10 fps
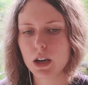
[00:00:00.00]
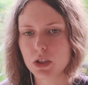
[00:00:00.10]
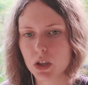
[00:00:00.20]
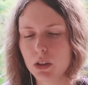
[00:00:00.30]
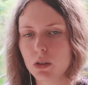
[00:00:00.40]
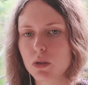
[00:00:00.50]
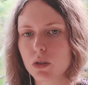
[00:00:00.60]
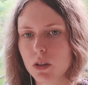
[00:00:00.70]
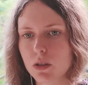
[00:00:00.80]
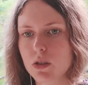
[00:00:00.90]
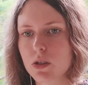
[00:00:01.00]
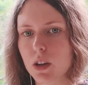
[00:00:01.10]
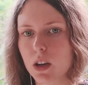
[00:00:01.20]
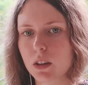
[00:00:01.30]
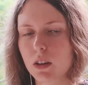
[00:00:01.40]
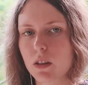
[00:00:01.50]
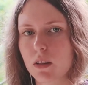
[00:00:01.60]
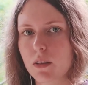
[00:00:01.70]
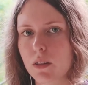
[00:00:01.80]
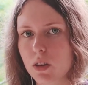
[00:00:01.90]
I started to notice that
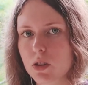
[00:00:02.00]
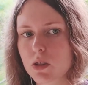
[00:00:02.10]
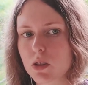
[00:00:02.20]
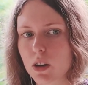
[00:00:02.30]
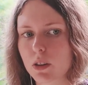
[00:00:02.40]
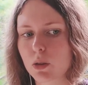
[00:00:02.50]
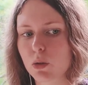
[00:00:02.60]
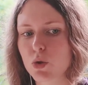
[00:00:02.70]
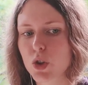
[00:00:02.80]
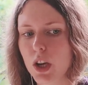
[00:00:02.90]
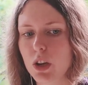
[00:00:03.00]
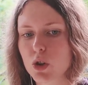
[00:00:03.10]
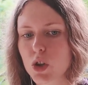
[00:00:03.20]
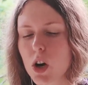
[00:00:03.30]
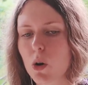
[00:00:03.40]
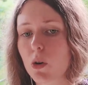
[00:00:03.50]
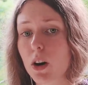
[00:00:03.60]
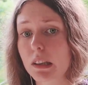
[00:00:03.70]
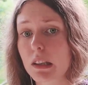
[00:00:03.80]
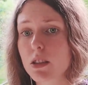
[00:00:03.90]
things started to change,
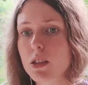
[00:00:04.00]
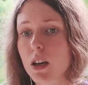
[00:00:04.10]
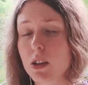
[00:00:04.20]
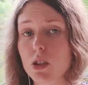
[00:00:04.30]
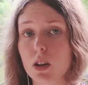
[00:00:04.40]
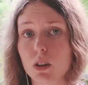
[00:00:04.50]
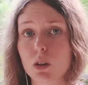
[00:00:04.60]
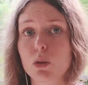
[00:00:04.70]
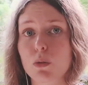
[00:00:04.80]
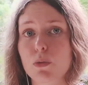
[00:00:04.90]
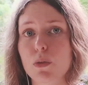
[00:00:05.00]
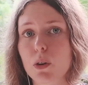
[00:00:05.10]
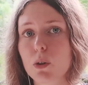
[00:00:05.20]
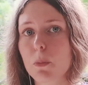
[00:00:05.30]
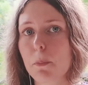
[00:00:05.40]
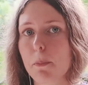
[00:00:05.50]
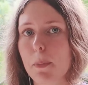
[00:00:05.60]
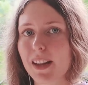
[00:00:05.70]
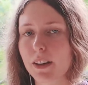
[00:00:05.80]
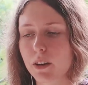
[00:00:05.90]
or at least I started to feel
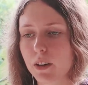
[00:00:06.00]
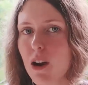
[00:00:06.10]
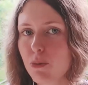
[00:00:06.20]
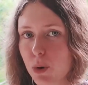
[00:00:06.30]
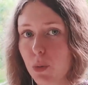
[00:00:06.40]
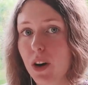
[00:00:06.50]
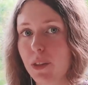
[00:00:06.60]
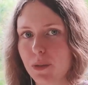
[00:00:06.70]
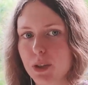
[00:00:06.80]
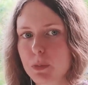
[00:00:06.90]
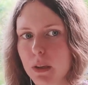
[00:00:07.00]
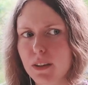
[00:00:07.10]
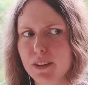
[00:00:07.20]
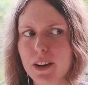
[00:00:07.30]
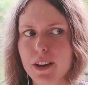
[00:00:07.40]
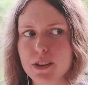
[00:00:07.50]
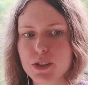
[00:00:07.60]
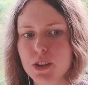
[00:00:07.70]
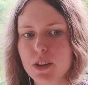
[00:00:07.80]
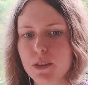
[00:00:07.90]
better. Everyone on this planet
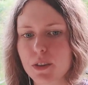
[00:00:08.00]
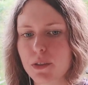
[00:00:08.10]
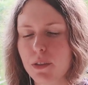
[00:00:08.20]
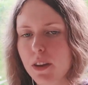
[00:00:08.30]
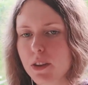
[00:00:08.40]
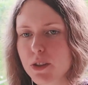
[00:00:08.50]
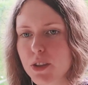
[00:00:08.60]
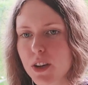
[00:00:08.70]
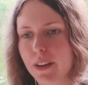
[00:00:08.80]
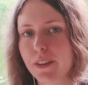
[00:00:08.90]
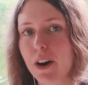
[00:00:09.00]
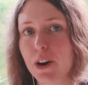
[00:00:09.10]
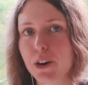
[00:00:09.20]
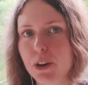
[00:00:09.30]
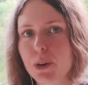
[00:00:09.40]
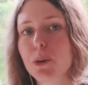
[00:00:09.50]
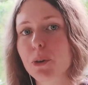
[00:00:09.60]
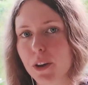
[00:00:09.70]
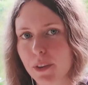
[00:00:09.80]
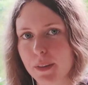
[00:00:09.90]
has the things that are
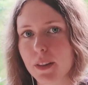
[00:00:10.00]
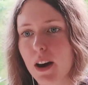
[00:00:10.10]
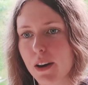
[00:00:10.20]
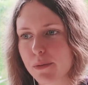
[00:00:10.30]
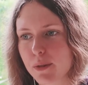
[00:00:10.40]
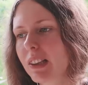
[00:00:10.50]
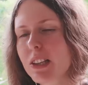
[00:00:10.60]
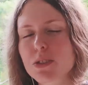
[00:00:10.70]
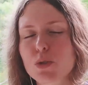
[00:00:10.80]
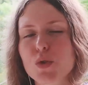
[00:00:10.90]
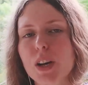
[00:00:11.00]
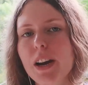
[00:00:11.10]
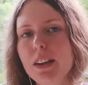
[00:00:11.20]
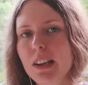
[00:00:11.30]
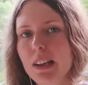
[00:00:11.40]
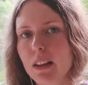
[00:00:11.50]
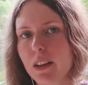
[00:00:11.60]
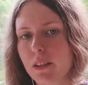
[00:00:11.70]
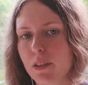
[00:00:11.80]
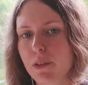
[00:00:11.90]
good in the life, at least tiny
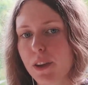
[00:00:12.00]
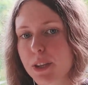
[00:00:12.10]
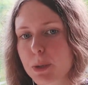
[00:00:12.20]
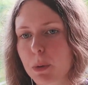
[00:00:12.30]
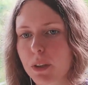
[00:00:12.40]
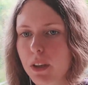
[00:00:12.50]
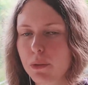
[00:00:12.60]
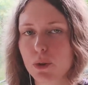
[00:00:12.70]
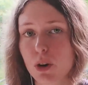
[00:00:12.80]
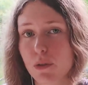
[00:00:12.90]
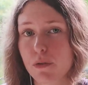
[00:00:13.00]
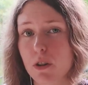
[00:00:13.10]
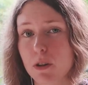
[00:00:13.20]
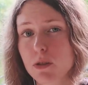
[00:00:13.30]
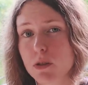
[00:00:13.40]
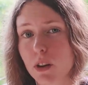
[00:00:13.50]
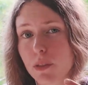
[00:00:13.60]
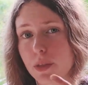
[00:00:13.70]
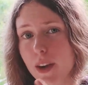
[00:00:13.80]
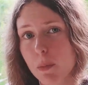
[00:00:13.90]
little things, but if you are focused
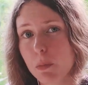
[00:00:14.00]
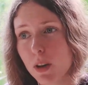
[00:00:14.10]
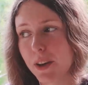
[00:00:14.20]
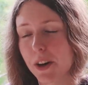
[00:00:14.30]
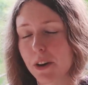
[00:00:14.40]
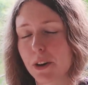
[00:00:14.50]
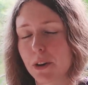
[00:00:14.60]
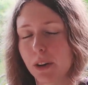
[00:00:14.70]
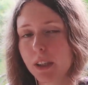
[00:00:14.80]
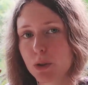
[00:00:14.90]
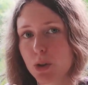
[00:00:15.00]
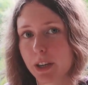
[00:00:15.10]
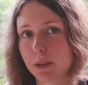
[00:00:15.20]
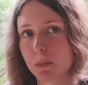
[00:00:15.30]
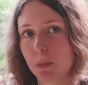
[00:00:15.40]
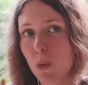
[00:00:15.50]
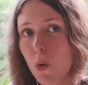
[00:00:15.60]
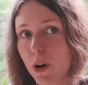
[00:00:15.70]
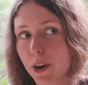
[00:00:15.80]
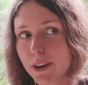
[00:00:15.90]
on them, they are gonna attract
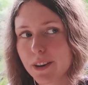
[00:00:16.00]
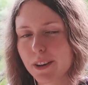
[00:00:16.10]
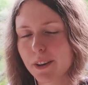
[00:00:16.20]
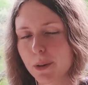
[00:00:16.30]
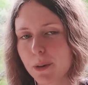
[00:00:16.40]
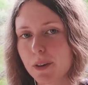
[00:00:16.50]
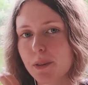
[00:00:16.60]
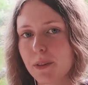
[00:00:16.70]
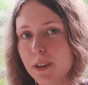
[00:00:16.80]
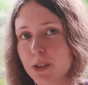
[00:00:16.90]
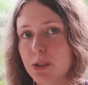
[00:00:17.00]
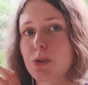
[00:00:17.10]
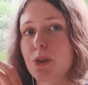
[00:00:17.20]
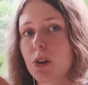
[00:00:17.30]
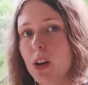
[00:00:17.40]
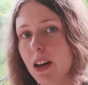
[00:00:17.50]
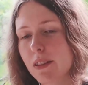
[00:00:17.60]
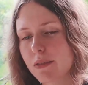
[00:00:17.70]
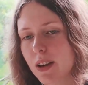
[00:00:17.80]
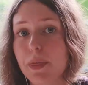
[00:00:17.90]
more good things into your
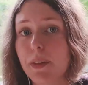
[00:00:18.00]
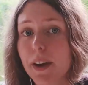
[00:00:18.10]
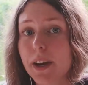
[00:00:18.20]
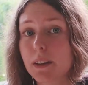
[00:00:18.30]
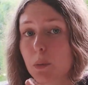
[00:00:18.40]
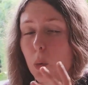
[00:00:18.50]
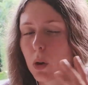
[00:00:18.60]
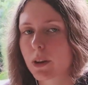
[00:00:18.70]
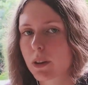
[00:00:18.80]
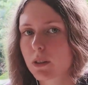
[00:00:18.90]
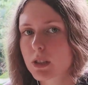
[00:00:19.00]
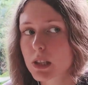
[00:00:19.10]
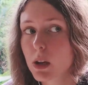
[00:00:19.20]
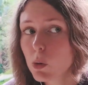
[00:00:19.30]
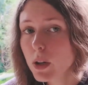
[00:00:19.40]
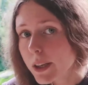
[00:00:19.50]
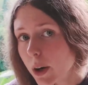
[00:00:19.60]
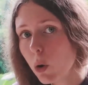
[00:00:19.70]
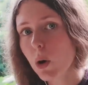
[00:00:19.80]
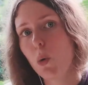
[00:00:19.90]
life, and the negative will slowly go